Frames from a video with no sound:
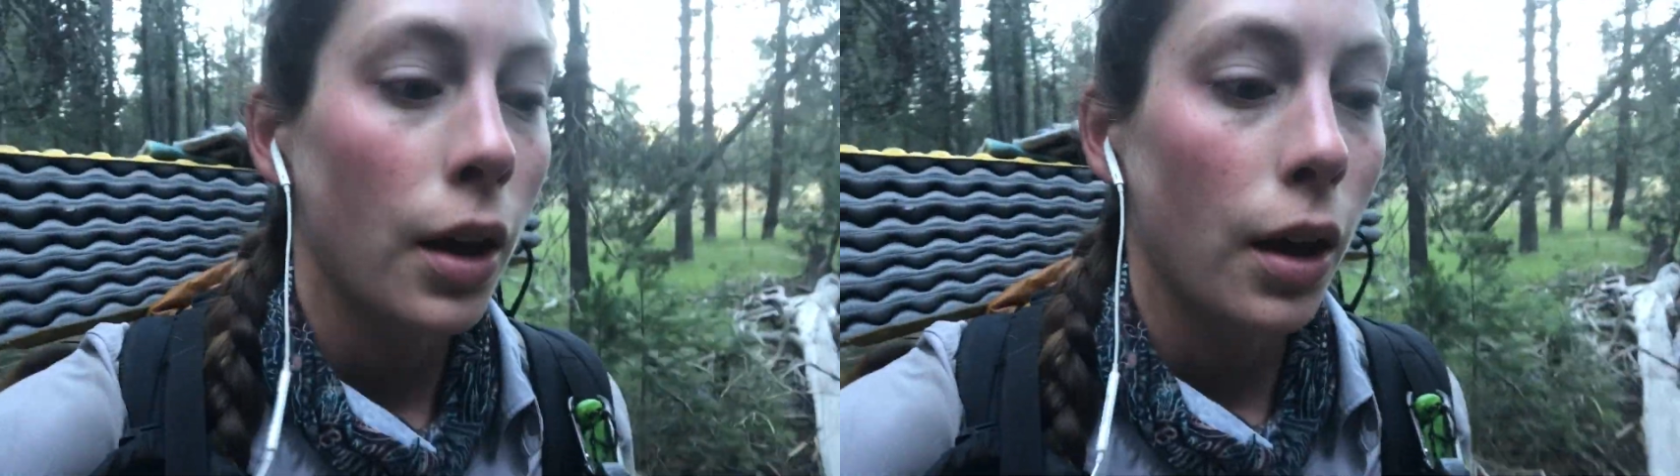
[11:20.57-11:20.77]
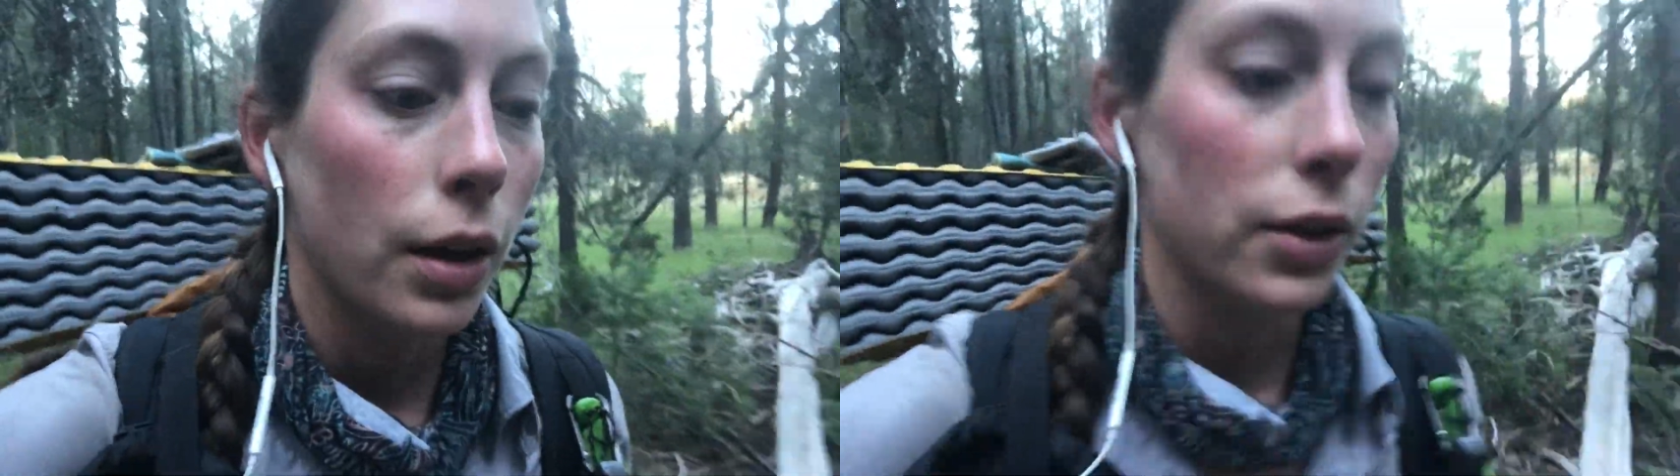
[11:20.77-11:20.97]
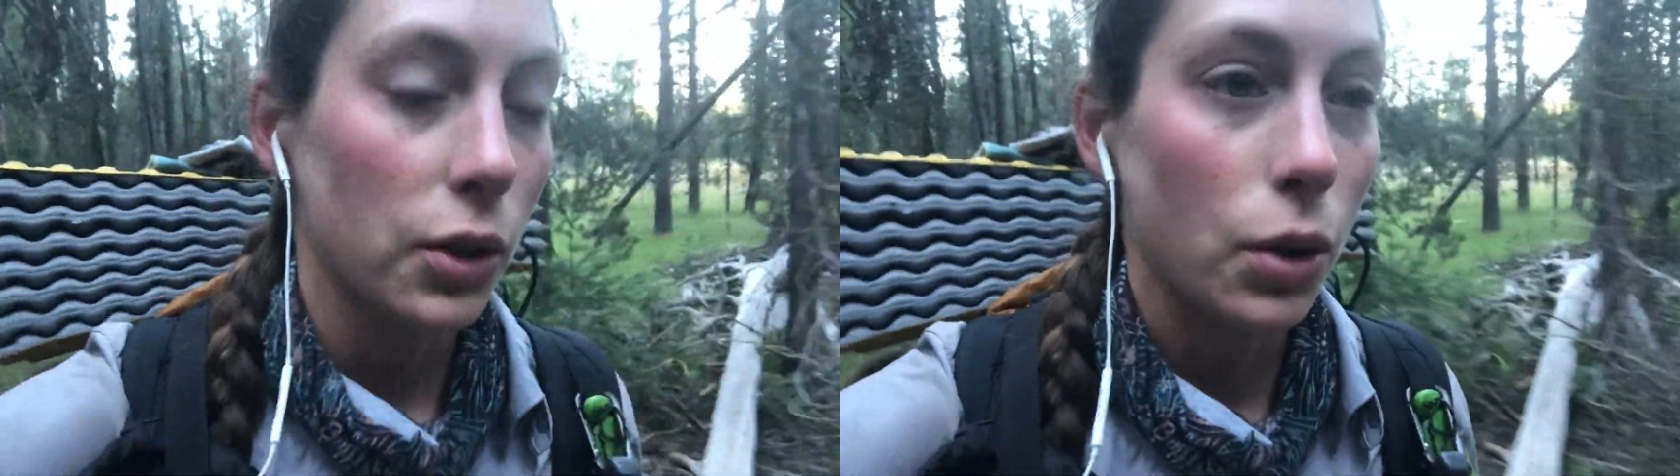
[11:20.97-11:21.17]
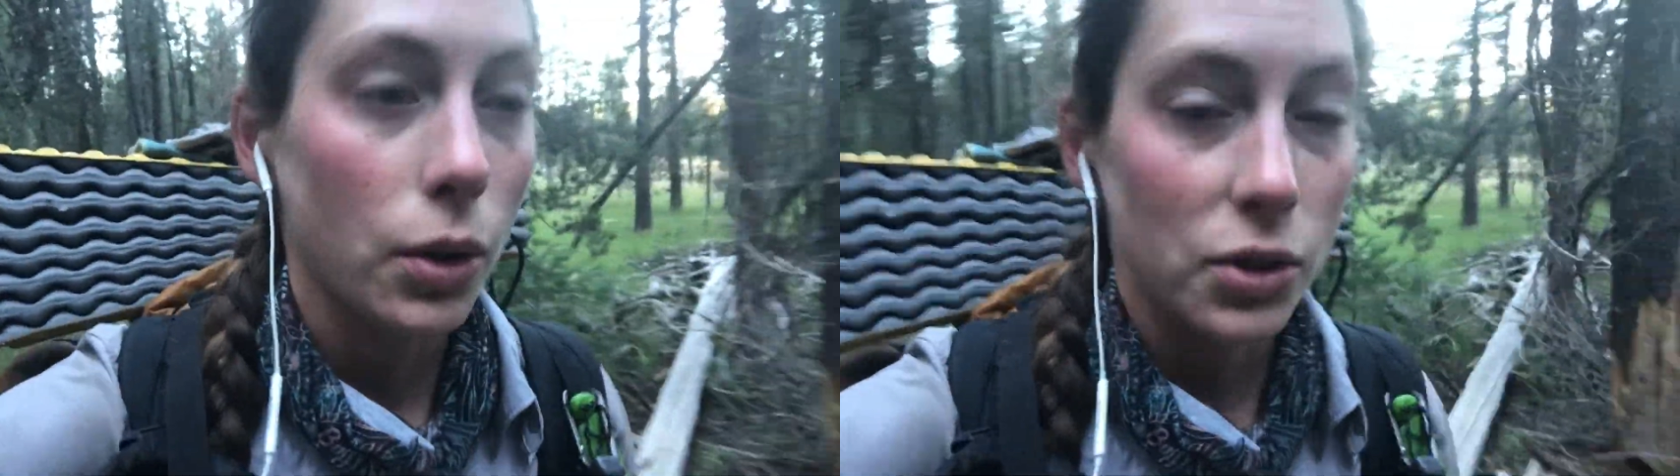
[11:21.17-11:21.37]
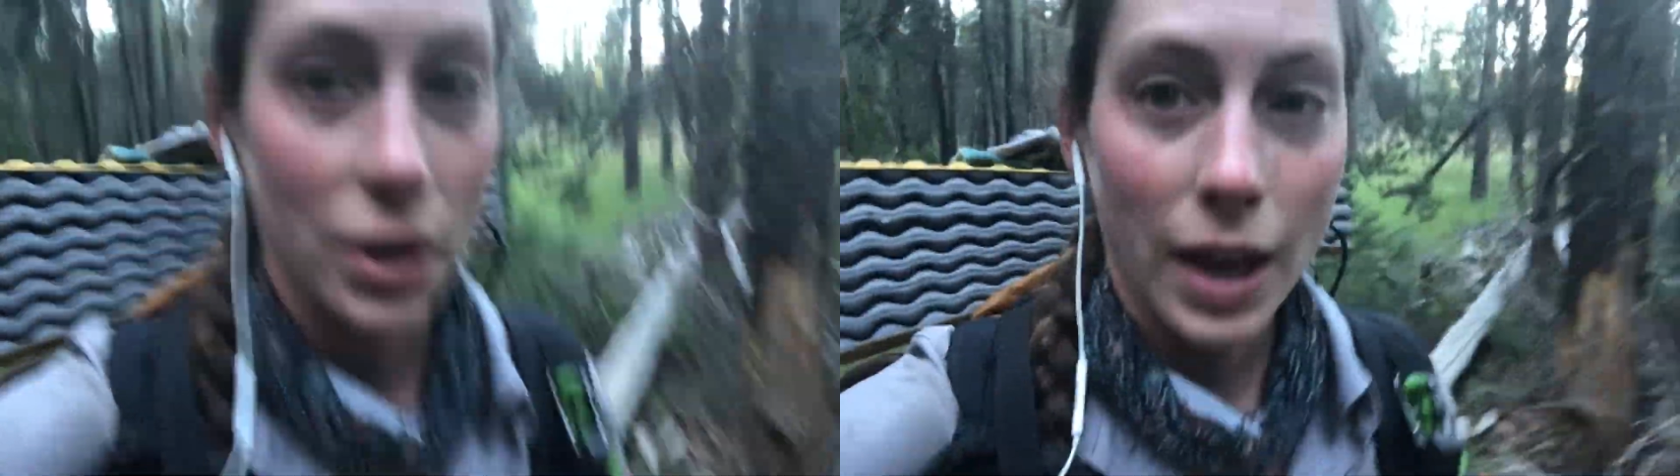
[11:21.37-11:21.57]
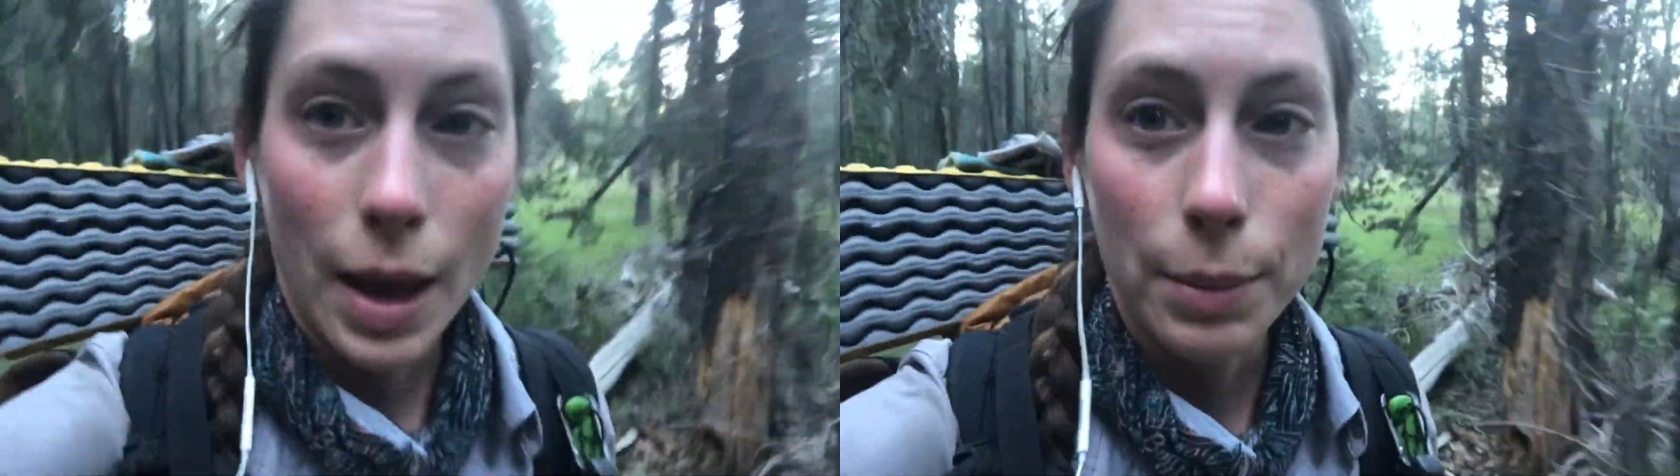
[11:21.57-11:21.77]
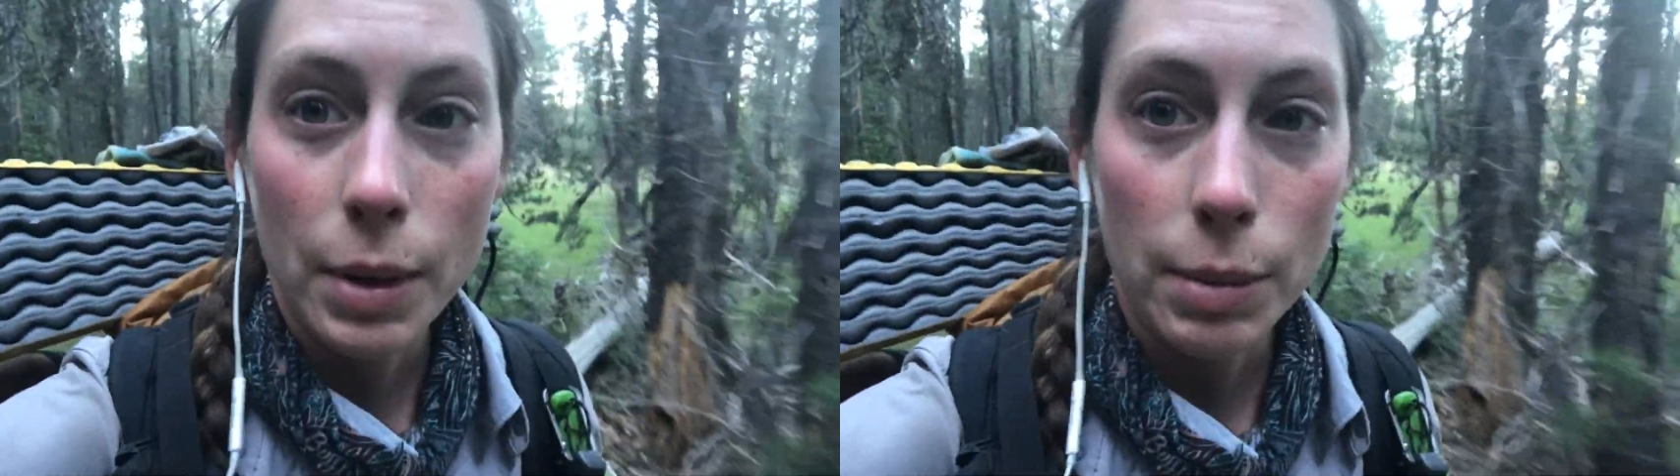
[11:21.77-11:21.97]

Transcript: It's closed to camping